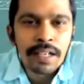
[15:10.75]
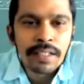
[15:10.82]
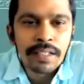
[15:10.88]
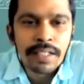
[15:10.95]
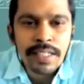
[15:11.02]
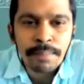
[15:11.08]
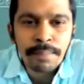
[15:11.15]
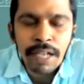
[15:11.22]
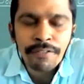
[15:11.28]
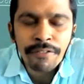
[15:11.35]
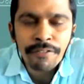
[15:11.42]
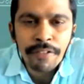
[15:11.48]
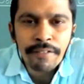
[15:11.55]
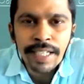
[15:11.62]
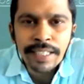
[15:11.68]
The symbol of
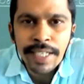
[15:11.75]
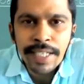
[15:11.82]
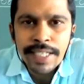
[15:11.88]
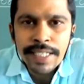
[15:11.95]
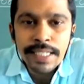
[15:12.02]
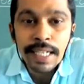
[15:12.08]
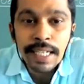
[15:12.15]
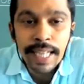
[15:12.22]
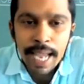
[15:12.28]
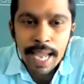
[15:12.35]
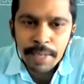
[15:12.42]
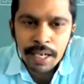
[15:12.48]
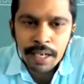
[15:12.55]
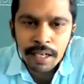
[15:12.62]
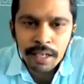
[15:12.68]
wavelength is
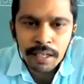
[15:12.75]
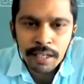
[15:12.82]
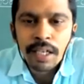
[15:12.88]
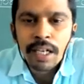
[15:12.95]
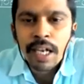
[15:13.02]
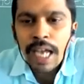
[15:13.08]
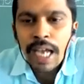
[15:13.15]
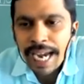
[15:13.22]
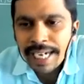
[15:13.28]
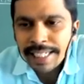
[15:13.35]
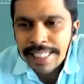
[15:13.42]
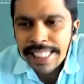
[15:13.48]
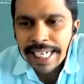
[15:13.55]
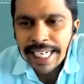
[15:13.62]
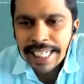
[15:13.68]
lambda. And
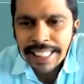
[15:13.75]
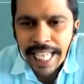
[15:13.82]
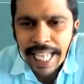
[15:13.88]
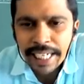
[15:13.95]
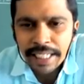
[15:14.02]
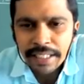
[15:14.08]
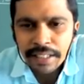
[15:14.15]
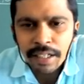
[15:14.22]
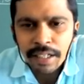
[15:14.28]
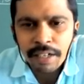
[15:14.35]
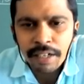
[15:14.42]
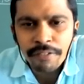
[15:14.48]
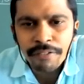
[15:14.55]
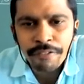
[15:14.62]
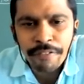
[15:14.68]
the second character of
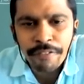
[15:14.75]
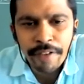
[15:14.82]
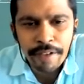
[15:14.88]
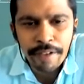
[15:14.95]
wave is,